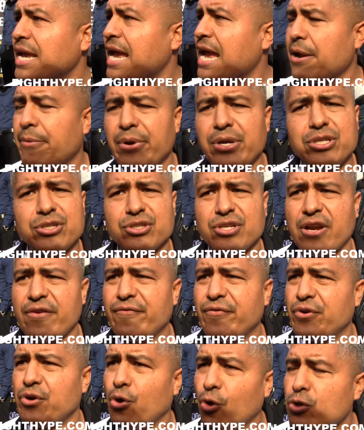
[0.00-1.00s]
and Richard
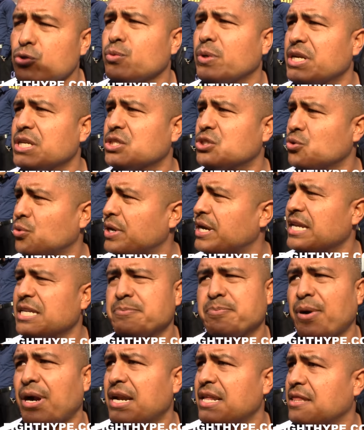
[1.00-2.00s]
Schaefer knows what he's doing. And he's
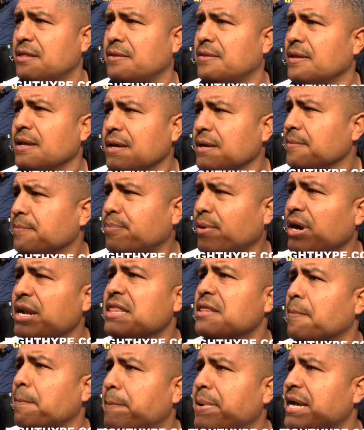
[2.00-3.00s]
probably probably
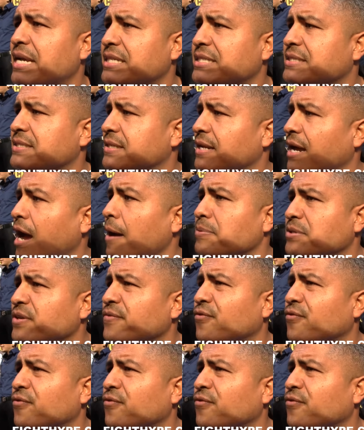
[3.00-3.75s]
the best option